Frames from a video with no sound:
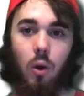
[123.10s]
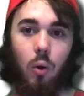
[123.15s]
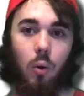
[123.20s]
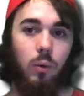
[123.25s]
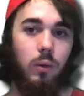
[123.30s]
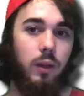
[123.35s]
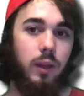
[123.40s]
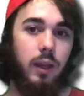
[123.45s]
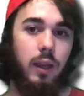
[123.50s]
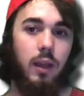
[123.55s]

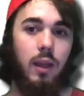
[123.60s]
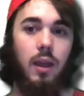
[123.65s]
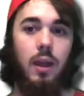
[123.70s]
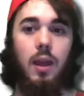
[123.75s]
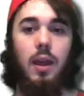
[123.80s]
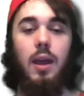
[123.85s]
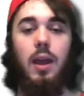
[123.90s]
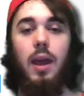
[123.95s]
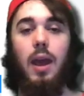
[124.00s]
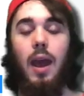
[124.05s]
only,
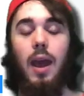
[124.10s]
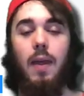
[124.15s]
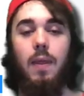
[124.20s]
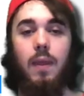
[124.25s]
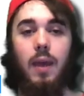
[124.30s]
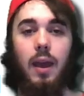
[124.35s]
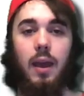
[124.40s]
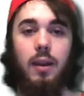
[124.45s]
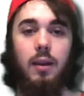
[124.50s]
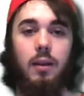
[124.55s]
and
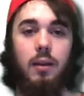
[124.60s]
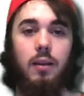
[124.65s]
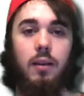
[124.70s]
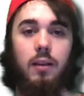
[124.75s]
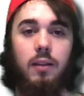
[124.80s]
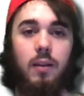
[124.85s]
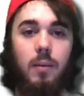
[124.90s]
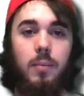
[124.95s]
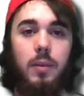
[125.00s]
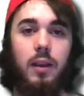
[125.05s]
then
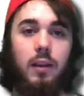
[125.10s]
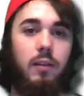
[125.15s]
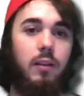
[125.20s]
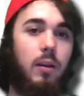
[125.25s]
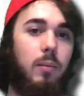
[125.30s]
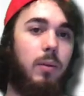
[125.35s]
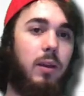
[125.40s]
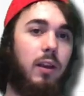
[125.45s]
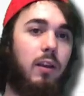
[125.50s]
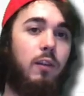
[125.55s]
some things can
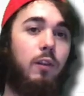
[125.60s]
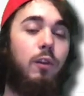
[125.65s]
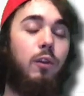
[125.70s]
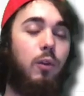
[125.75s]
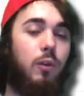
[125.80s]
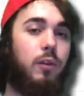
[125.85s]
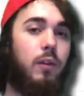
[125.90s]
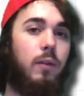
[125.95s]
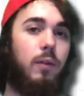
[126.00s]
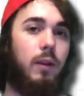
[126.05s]
be
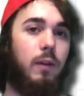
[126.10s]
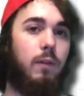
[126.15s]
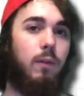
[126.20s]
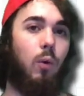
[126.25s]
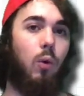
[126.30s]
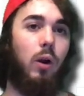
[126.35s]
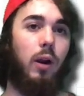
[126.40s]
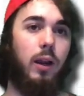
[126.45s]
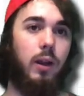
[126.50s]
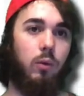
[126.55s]
exclusively
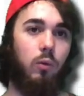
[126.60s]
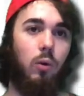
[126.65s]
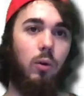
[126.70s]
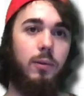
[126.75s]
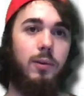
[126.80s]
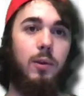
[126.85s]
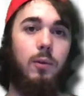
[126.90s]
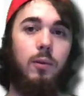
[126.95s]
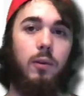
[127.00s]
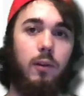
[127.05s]
for enrolled
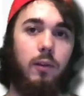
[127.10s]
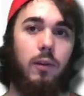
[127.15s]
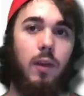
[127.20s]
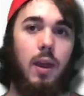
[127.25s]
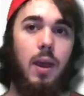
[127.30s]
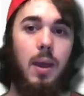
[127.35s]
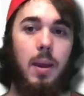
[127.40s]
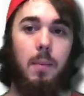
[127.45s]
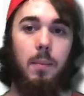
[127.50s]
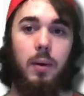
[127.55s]
users.
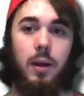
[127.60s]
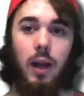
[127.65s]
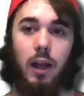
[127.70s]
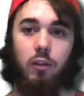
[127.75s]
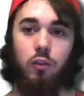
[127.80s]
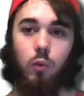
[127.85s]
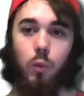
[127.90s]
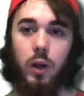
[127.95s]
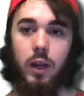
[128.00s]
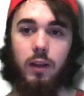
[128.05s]
But I
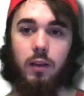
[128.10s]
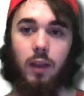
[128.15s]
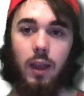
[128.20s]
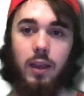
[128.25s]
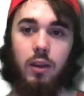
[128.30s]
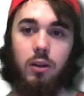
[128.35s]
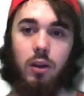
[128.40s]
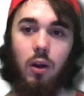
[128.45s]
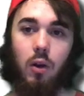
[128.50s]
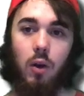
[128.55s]
just wanted to let
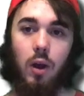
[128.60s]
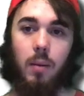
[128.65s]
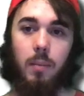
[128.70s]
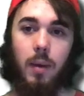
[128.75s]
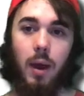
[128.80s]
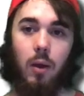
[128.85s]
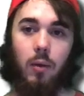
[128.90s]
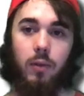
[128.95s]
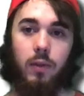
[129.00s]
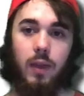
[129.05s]
you know
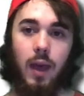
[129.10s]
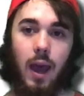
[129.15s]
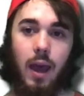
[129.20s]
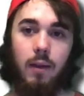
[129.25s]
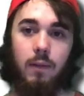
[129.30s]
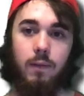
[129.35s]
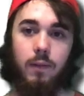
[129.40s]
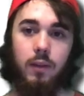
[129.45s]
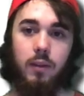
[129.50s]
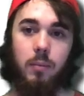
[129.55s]
about
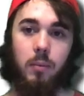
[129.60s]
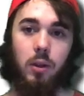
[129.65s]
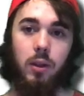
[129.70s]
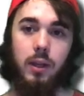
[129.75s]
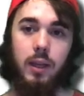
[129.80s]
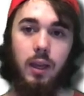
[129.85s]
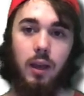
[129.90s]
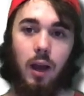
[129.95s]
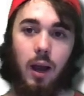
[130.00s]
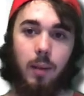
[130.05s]
that
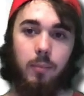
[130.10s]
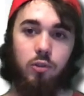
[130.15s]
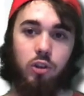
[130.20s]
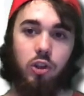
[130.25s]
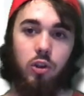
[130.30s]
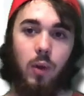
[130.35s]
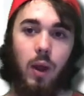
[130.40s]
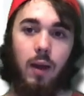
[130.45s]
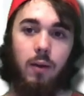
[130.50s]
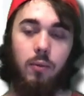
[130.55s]
visibility option
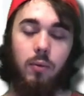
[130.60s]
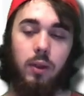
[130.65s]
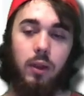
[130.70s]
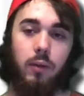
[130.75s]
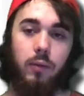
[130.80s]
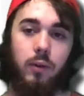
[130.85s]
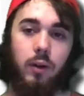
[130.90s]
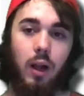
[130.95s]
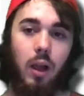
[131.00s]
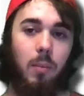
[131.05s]
you have with
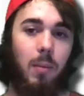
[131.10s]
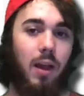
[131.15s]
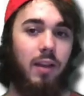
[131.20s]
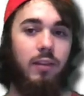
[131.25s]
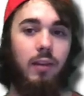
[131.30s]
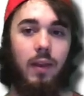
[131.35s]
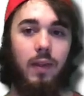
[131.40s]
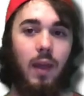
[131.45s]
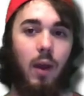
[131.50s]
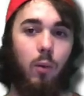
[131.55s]
Lifter LMS,
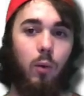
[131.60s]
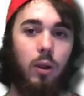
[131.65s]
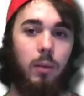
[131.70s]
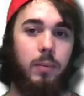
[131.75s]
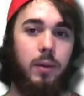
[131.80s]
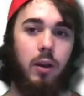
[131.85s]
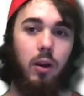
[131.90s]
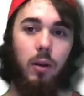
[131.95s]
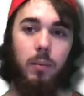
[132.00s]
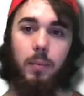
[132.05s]
and that will
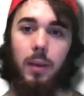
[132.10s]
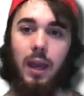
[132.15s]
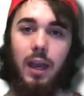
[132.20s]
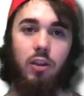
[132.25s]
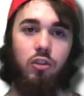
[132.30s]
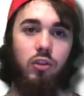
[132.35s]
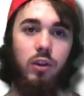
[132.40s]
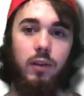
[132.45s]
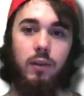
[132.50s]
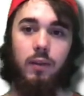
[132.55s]
appear on
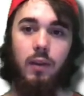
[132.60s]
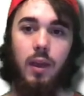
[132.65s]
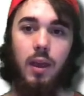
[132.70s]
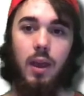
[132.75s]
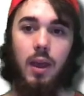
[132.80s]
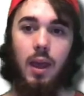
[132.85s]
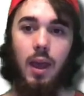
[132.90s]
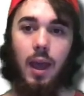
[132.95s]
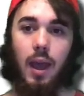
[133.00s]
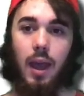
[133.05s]
pages
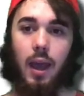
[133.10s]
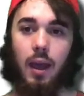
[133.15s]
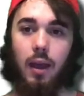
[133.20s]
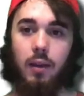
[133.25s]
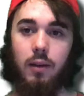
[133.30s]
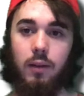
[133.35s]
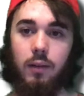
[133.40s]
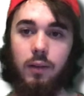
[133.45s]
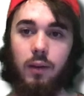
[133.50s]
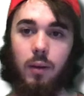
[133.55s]

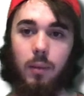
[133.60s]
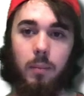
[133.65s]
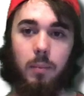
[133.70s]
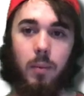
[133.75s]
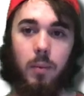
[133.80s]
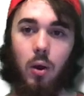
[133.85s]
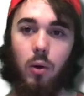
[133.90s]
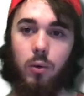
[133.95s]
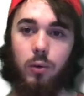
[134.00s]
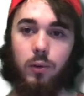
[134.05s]
and
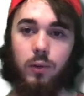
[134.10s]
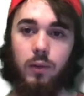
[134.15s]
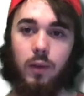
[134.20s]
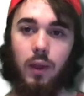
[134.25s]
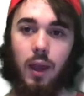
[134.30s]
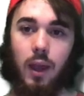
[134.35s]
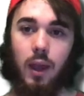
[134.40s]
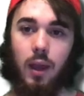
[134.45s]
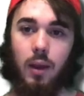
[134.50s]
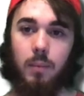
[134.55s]
posts
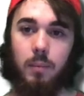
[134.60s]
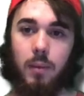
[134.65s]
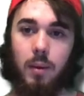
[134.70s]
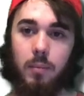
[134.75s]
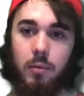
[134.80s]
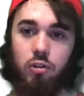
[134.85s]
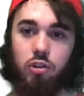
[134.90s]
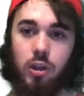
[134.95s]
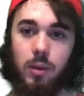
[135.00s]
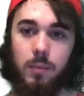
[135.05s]
and
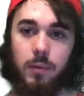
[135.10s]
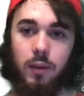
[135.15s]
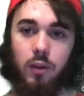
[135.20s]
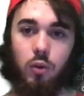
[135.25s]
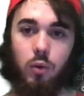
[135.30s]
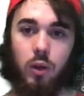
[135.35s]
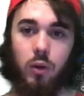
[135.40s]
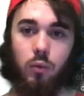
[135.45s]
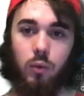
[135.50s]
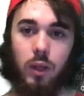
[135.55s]
memberships, and
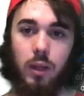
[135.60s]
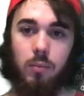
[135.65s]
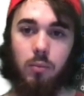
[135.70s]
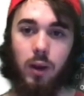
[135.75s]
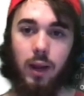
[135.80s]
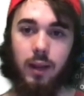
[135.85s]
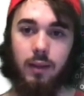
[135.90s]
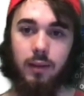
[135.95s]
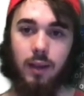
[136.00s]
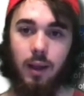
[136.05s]
you can really
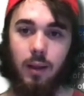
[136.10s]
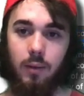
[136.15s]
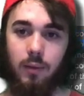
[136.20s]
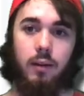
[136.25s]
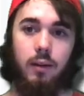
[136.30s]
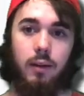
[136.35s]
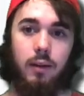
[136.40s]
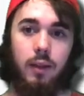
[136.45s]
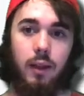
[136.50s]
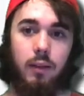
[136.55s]
break it down.
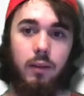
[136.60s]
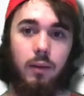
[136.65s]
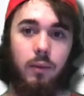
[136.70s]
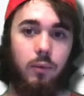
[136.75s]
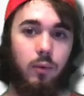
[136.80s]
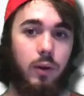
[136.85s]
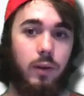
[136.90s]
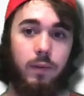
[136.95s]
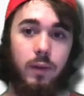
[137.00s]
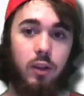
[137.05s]
That's a
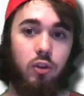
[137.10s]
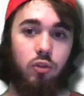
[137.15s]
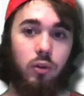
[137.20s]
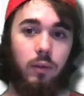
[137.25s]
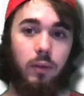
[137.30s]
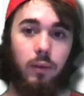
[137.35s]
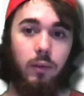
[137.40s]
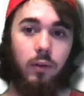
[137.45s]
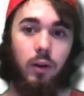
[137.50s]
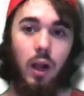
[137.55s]
free feature
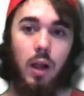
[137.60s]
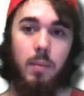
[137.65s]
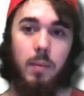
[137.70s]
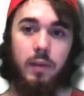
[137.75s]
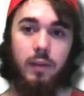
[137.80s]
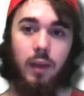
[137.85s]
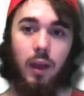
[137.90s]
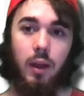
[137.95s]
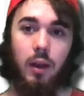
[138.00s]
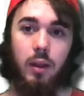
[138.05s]
of Lifter
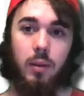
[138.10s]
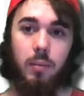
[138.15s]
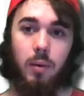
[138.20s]
LMS out of the